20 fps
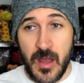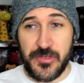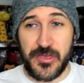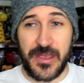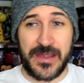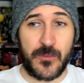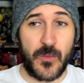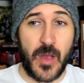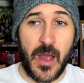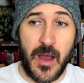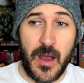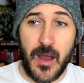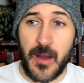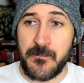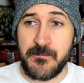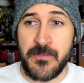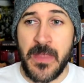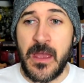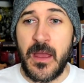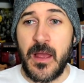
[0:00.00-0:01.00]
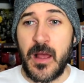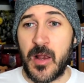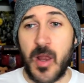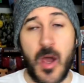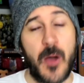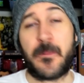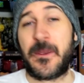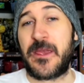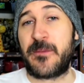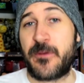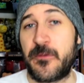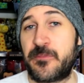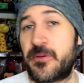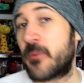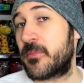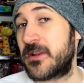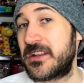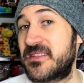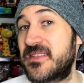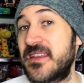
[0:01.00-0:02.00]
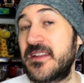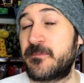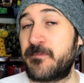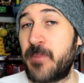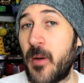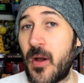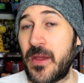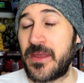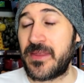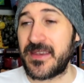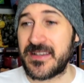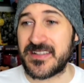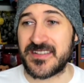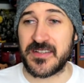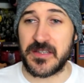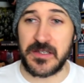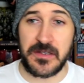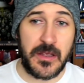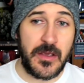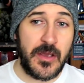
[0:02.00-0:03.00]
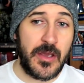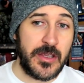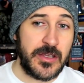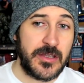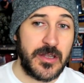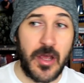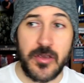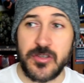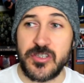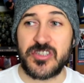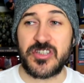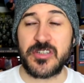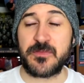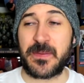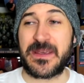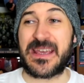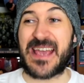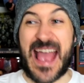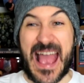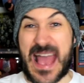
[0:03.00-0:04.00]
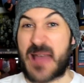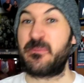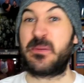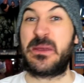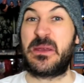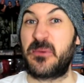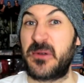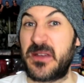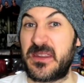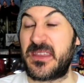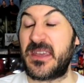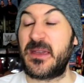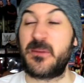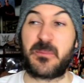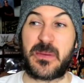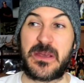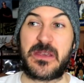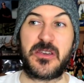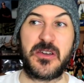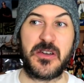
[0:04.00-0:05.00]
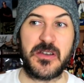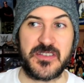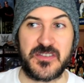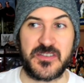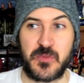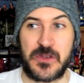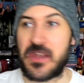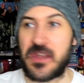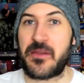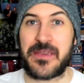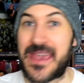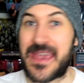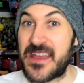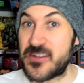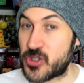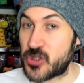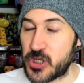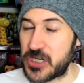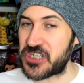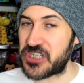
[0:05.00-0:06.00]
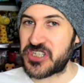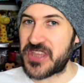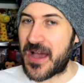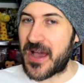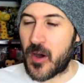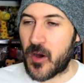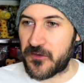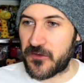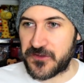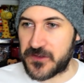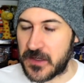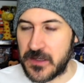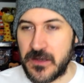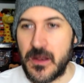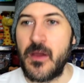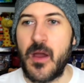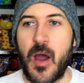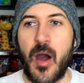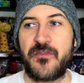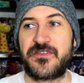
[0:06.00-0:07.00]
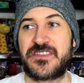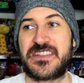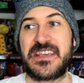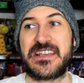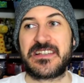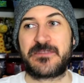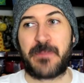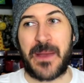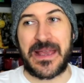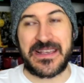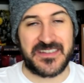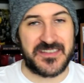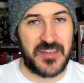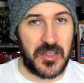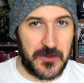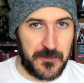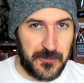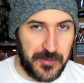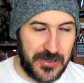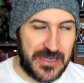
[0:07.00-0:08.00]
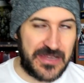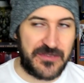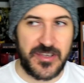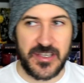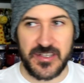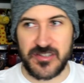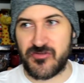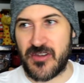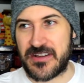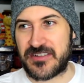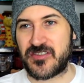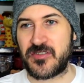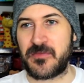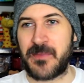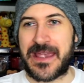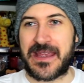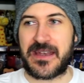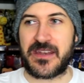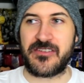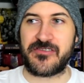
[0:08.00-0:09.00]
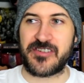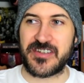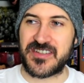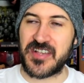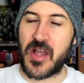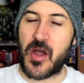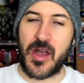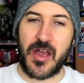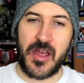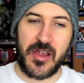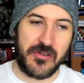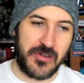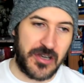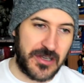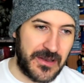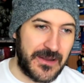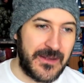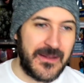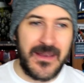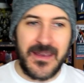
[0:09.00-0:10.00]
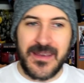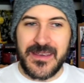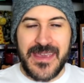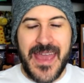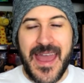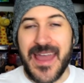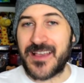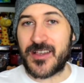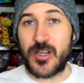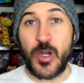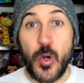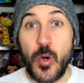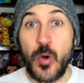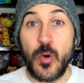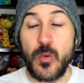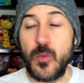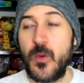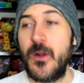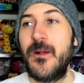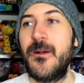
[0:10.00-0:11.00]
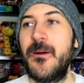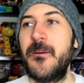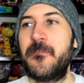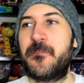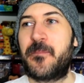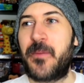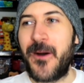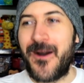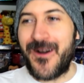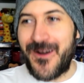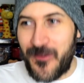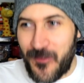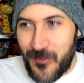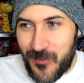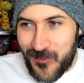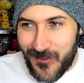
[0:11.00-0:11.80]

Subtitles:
I think a lot of people probably did buy this, and you know, you should be happy with it because we don't get Trish that often. Obviously, it's based on a previous WrestleMania attire, and yeah, cool. But